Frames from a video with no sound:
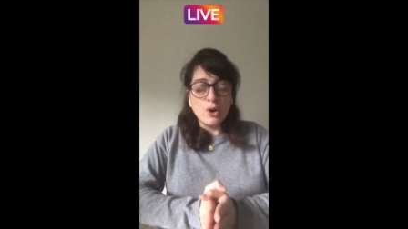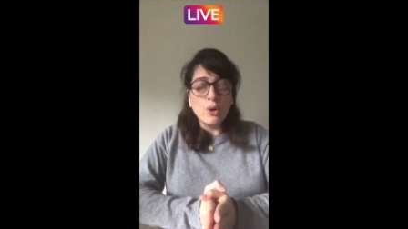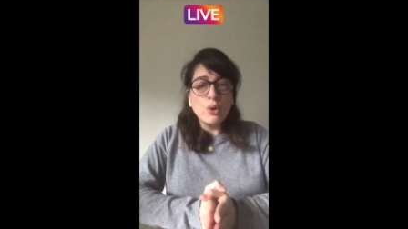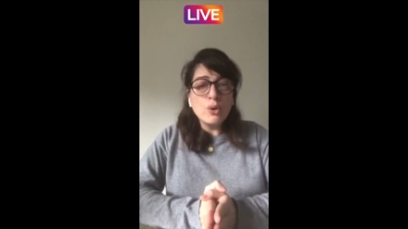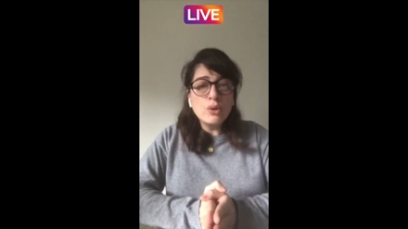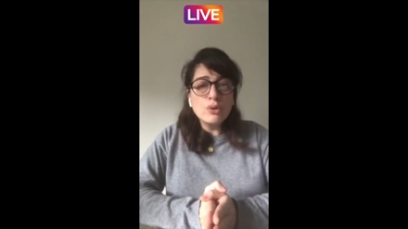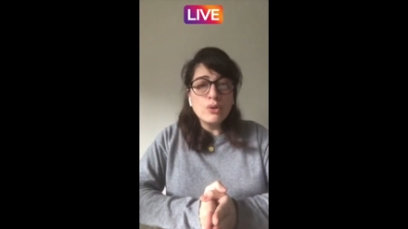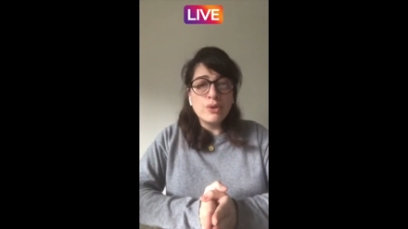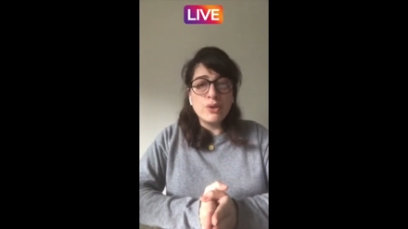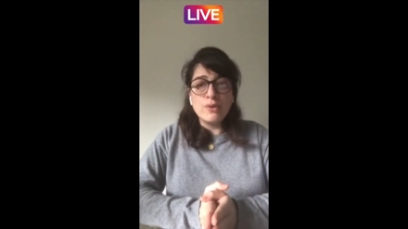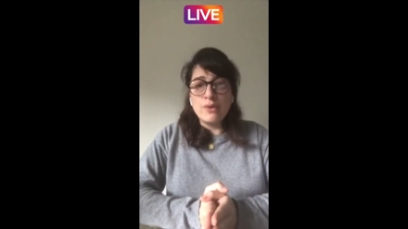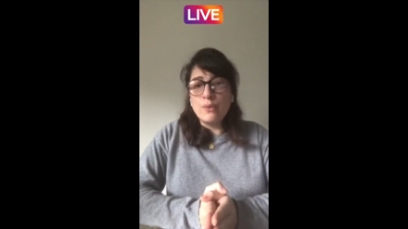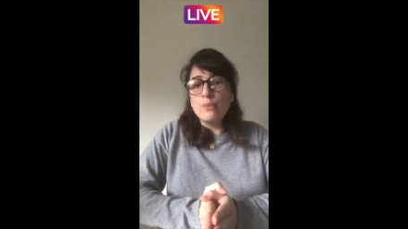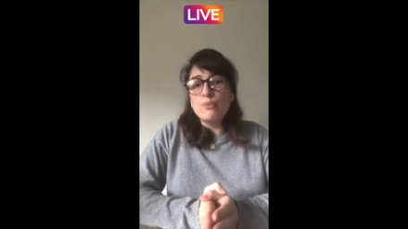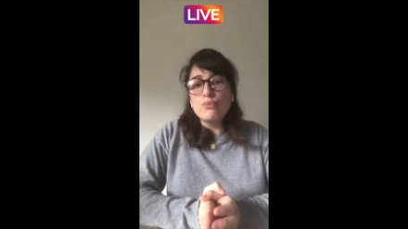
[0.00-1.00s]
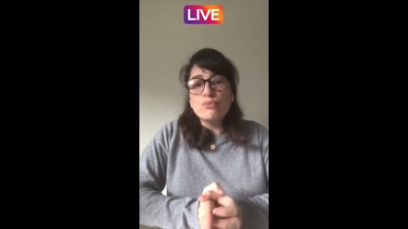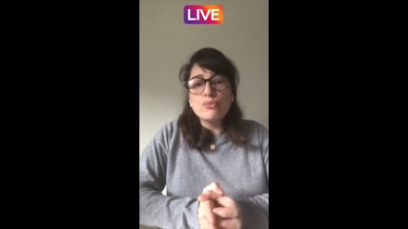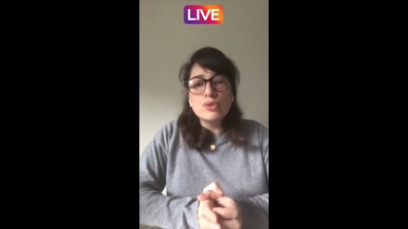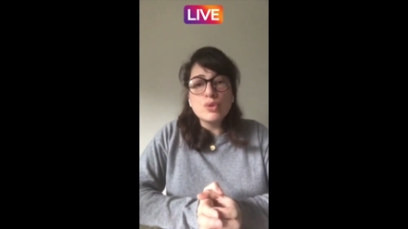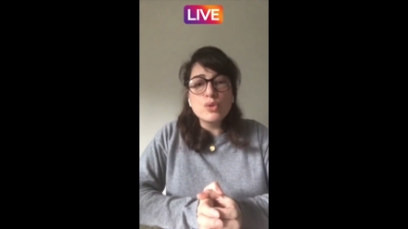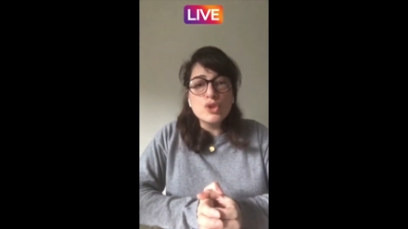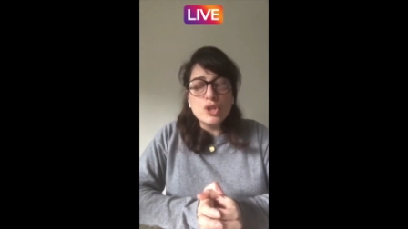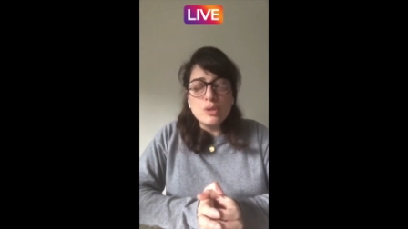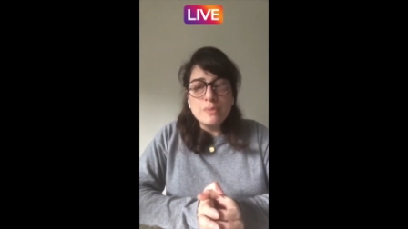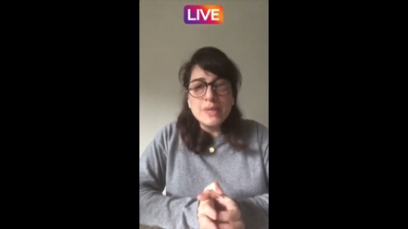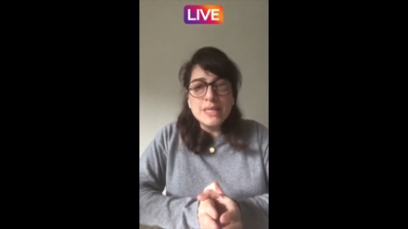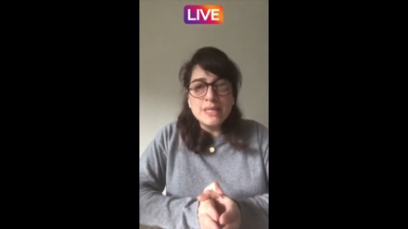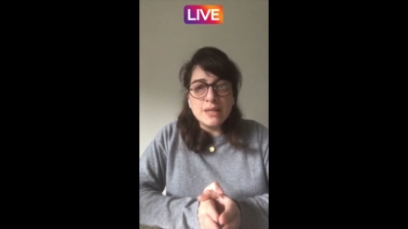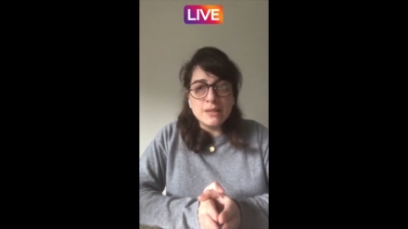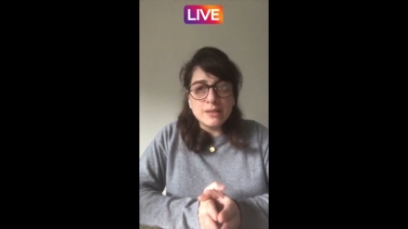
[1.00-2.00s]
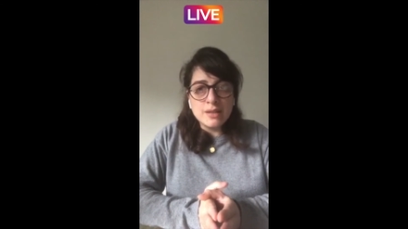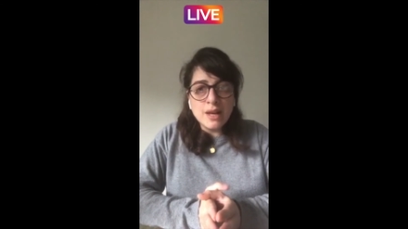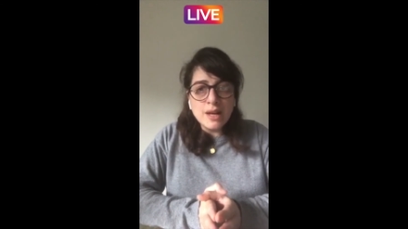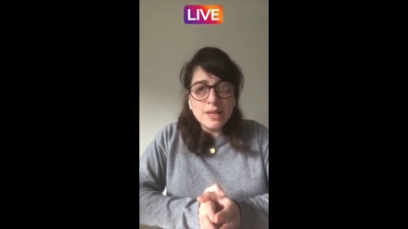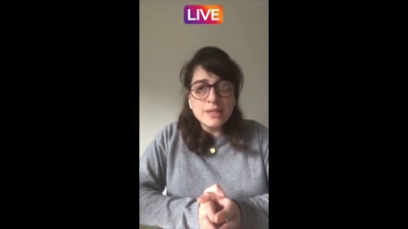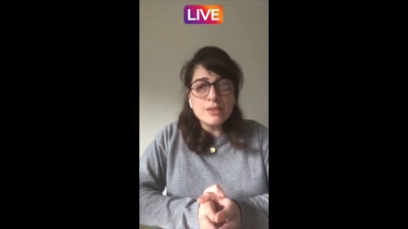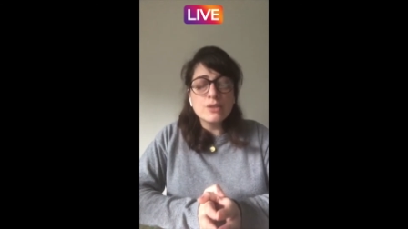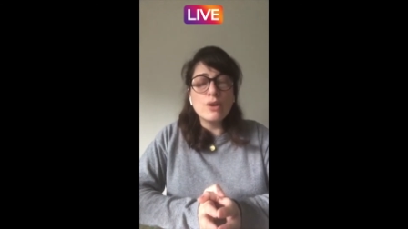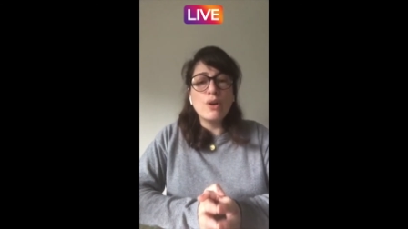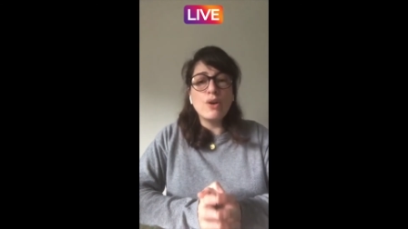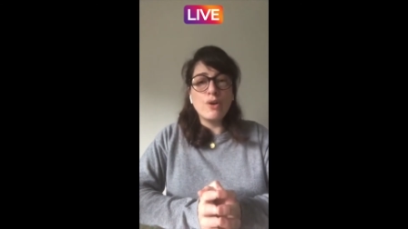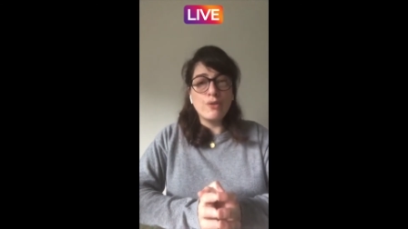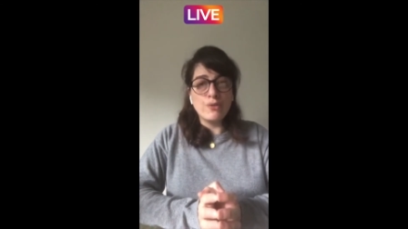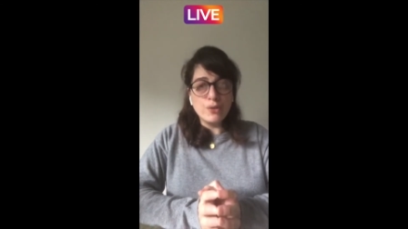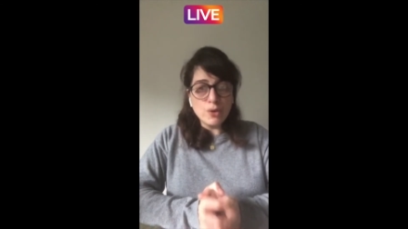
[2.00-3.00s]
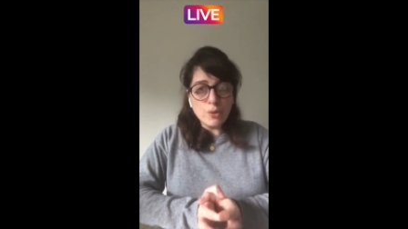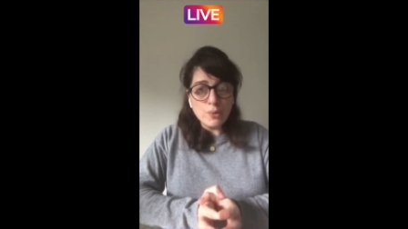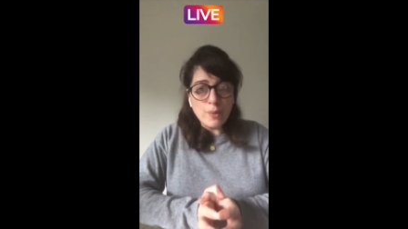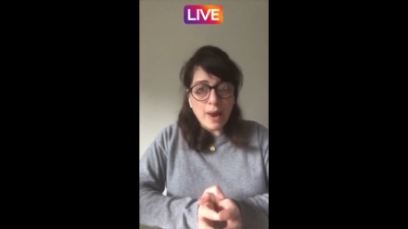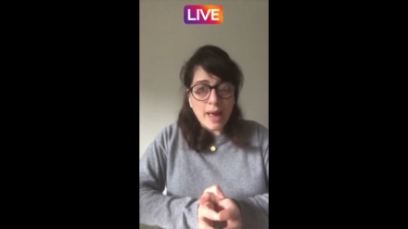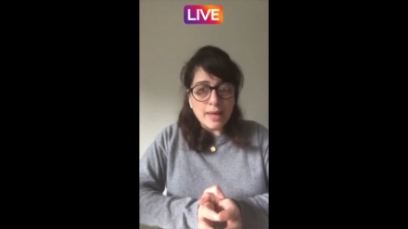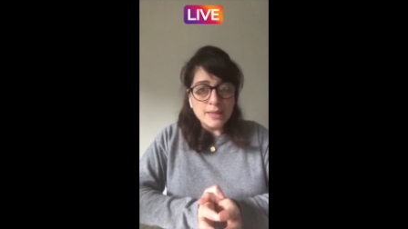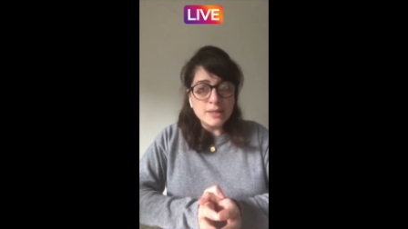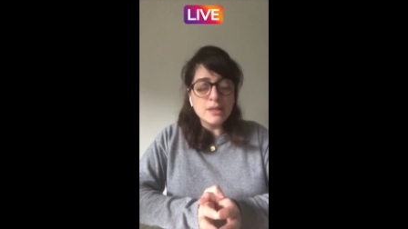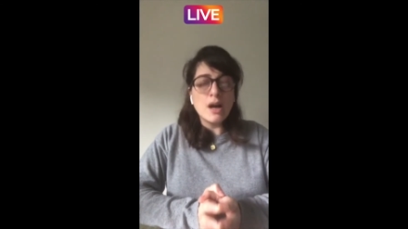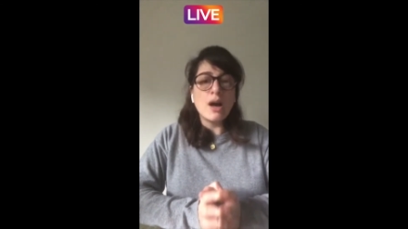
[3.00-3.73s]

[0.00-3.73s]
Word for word: all the social media sites of your brand,